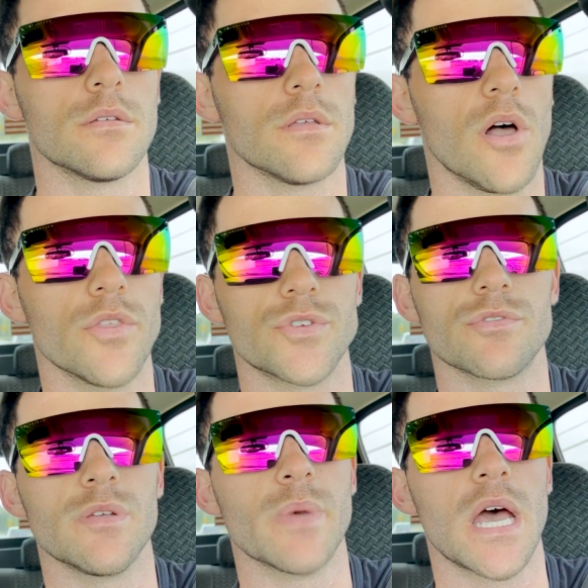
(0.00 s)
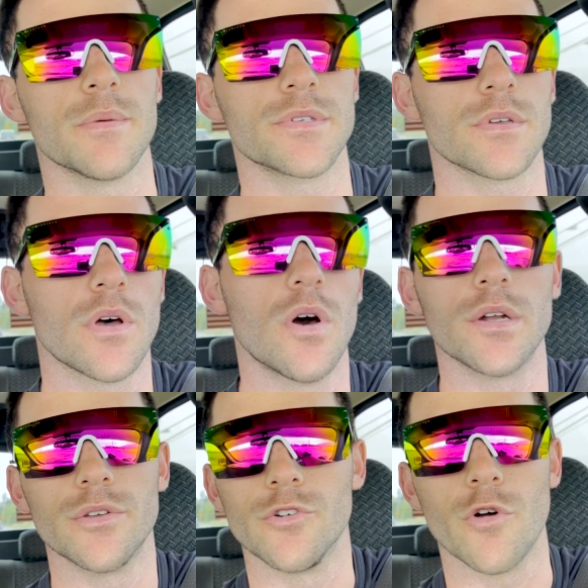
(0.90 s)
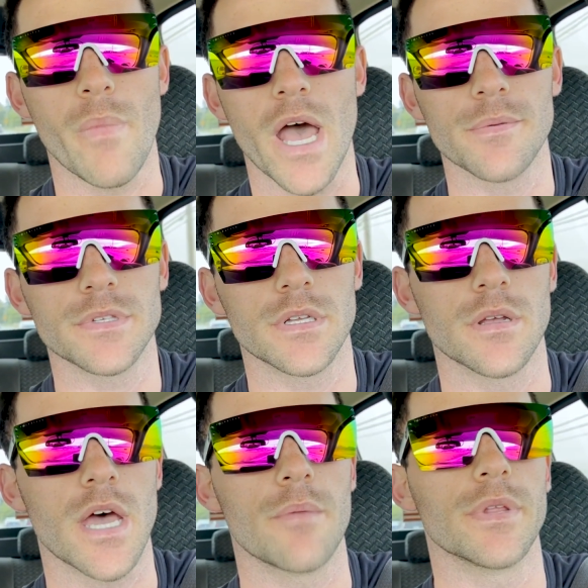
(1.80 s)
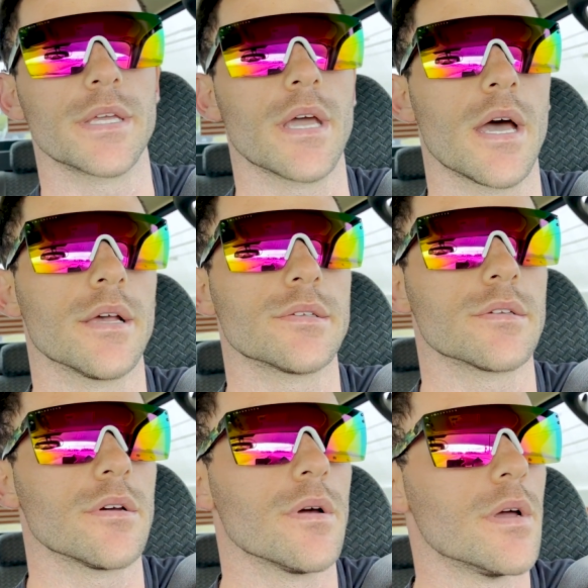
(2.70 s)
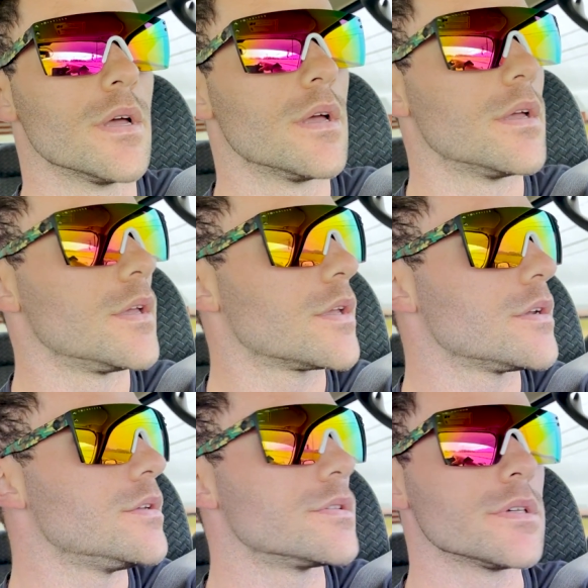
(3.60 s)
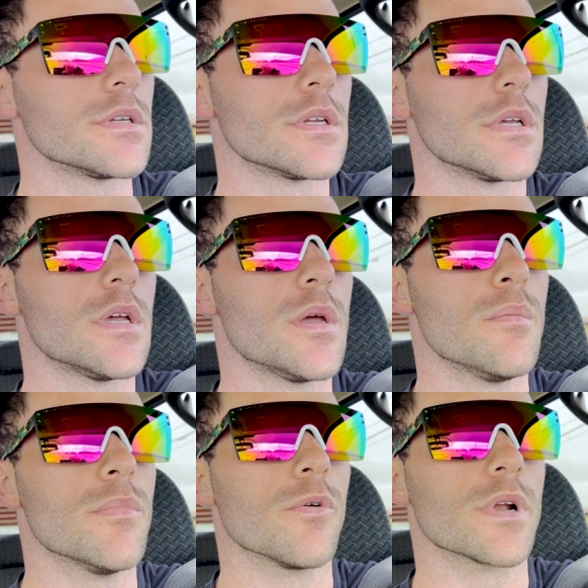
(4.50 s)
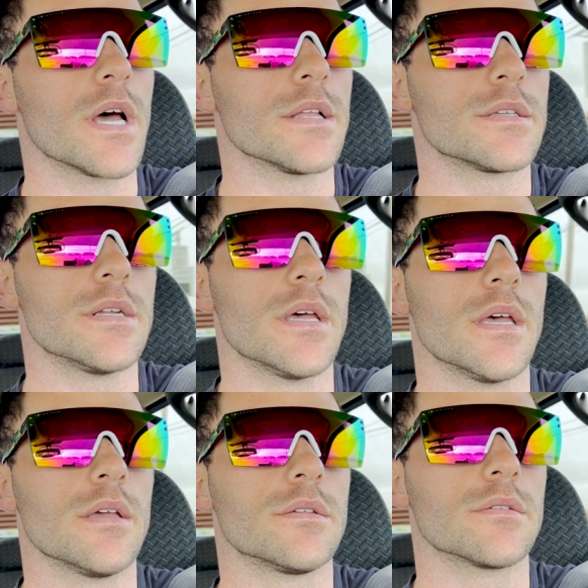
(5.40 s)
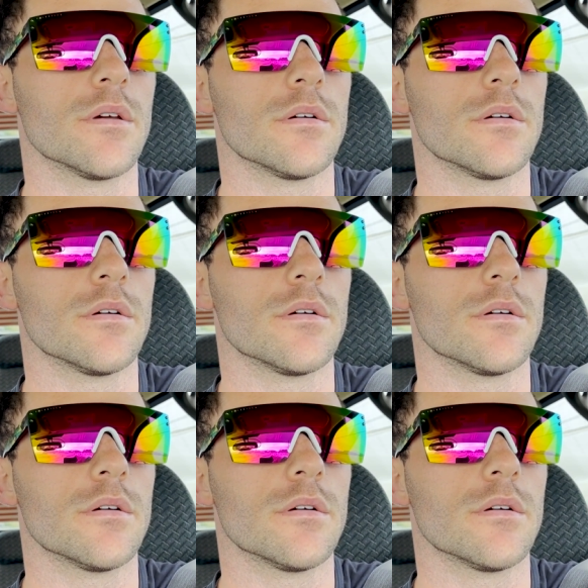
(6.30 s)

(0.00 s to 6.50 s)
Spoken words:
all the street maps on Google Maps in an app like Gaia, so you could use it, but we're not today. So